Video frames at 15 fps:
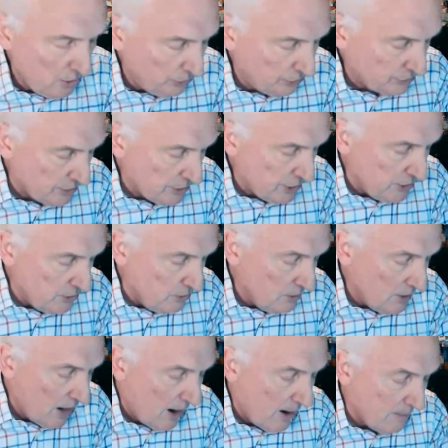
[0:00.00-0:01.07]
who's the
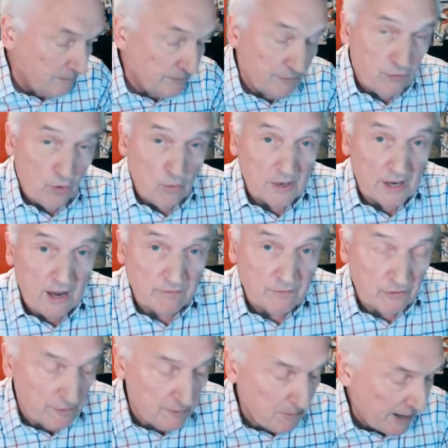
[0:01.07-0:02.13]
new, the former
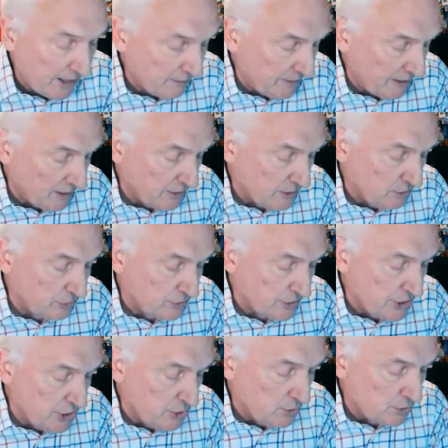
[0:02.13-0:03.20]
governor of the Bank of England,
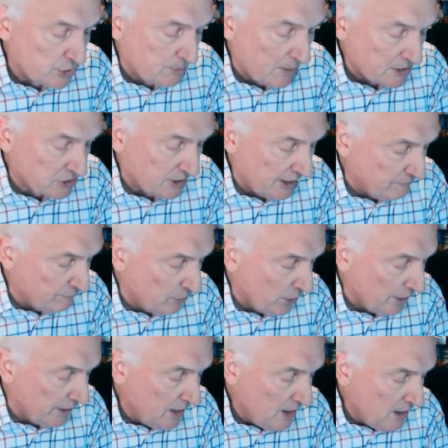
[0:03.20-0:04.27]
who's the new special
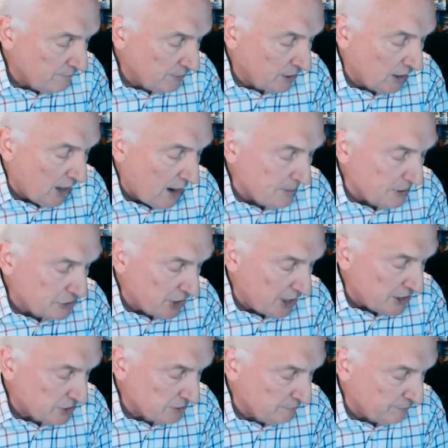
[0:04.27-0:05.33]
envoy for climate
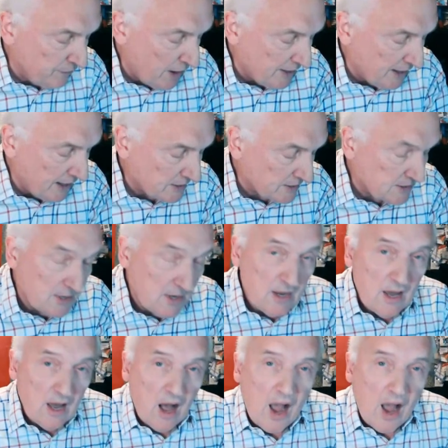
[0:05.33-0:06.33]
change and finance.